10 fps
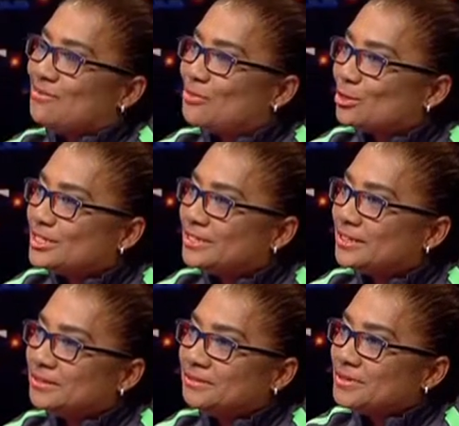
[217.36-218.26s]

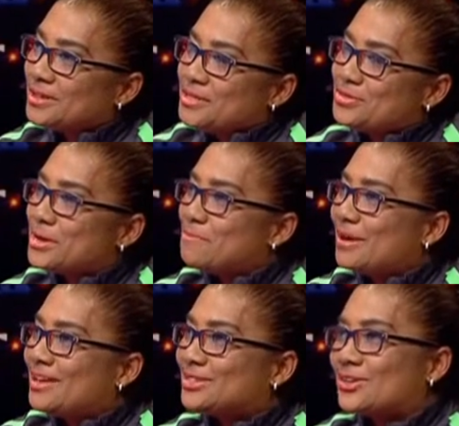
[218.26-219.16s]
14-0. 3
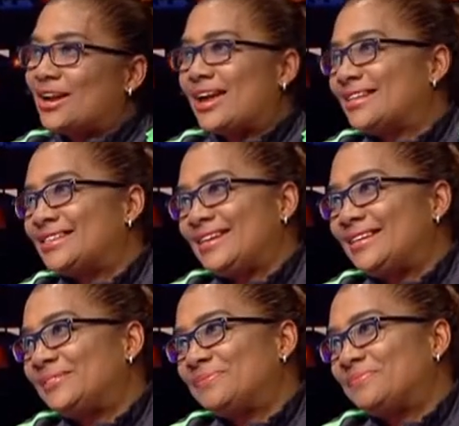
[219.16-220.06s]
players got a hat-trick.
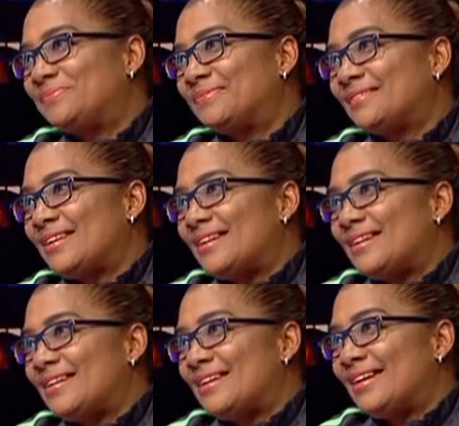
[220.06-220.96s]

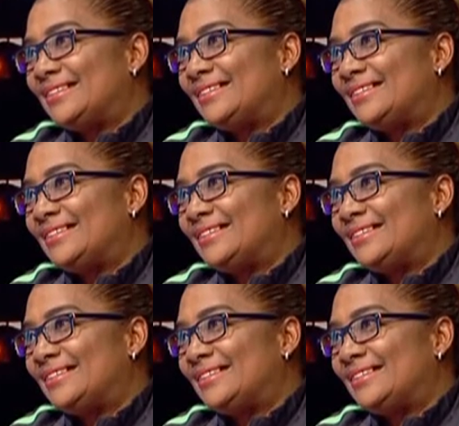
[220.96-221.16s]
And